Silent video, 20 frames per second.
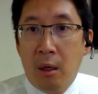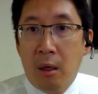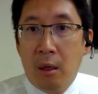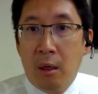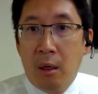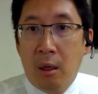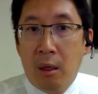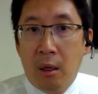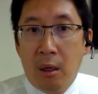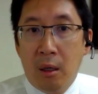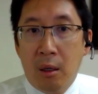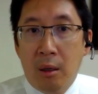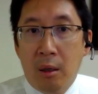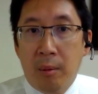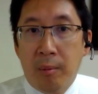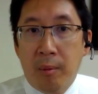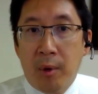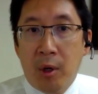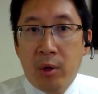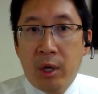
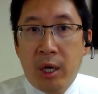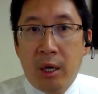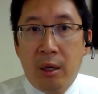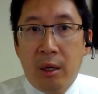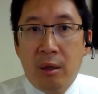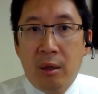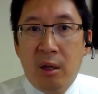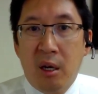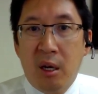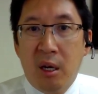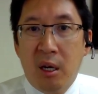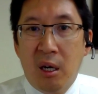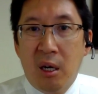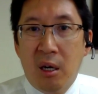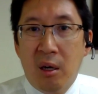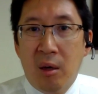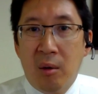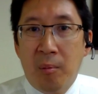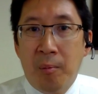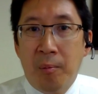Um, okay.
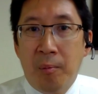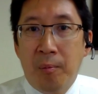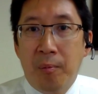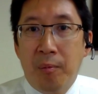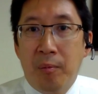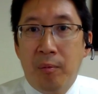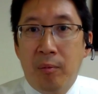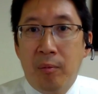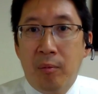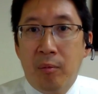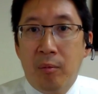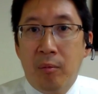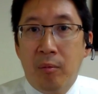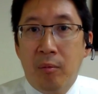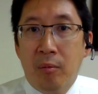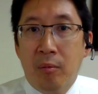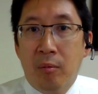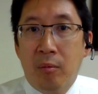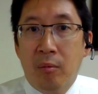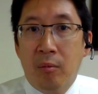Um,
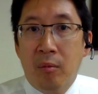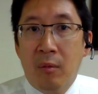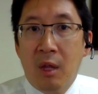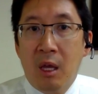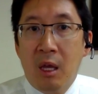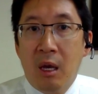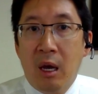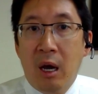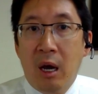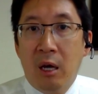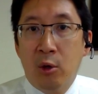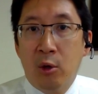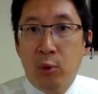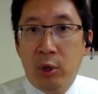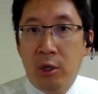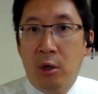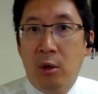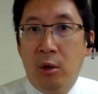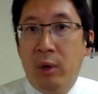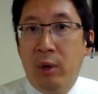how do
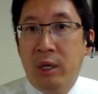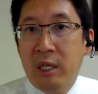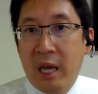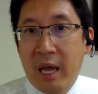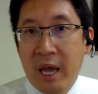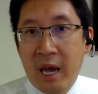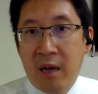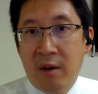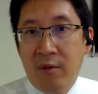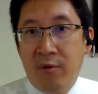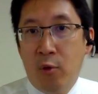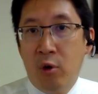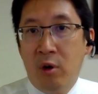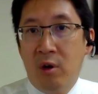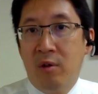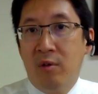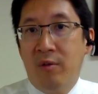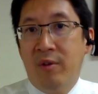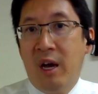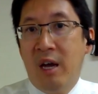we know when to add
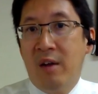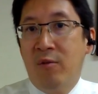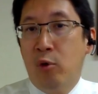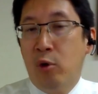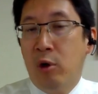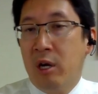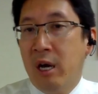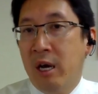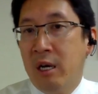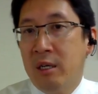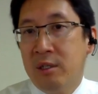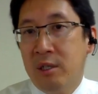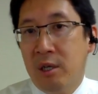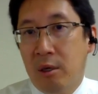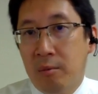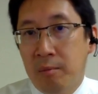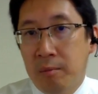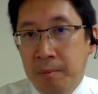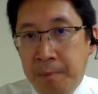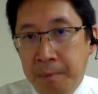4-5
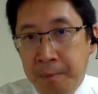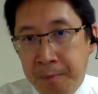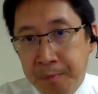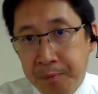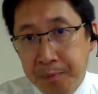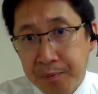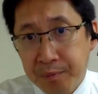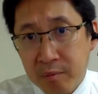voriconazole?